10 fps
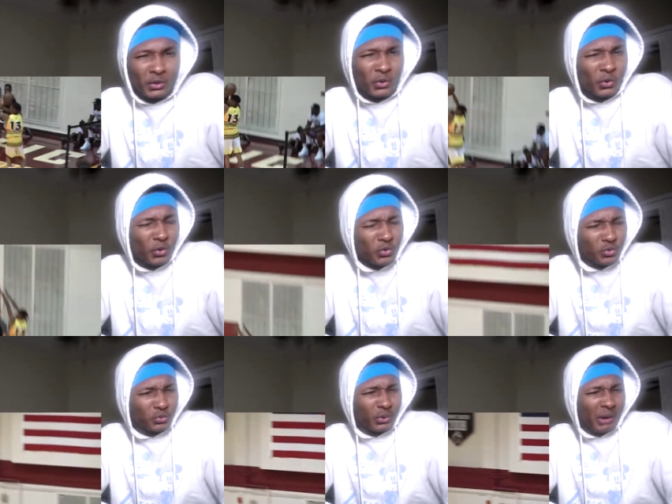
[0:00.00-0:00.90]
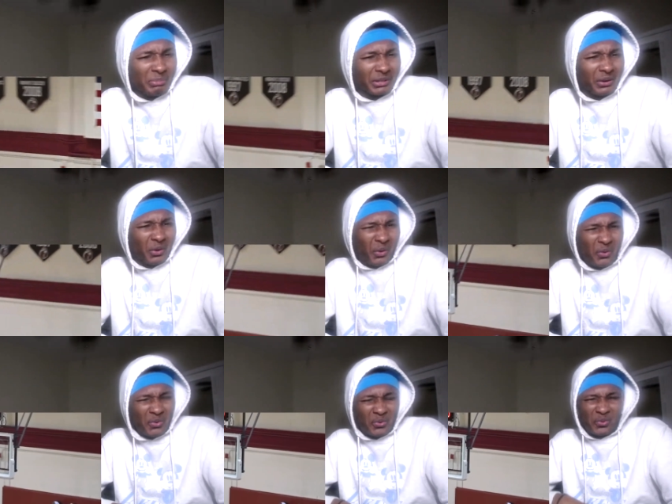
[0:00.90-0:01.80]
Ooh, number.
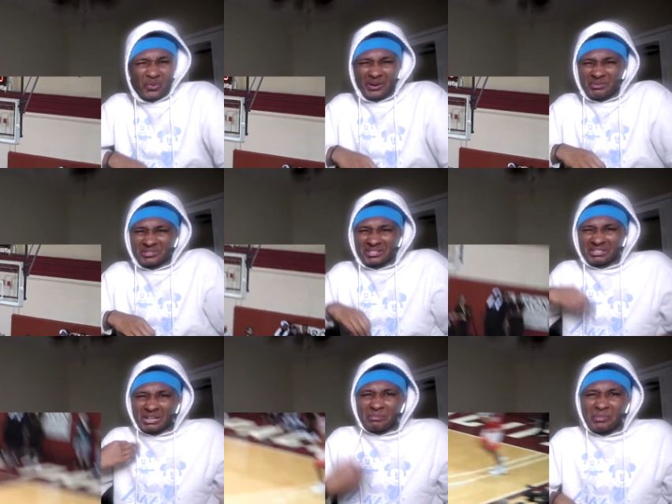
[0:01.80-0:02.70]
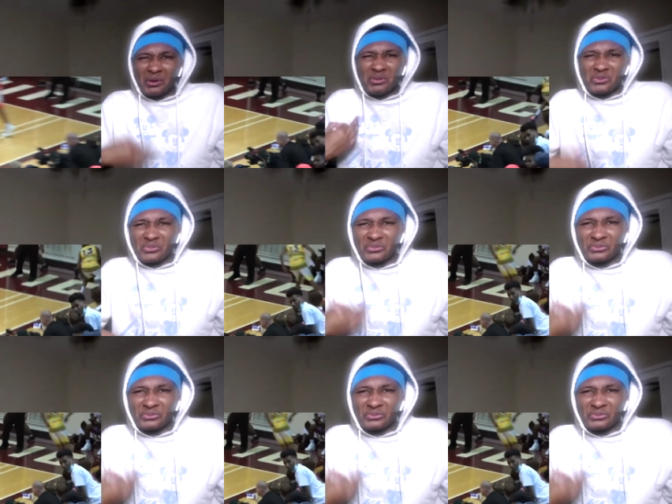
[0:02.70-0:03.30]
Ooh, that was a good move.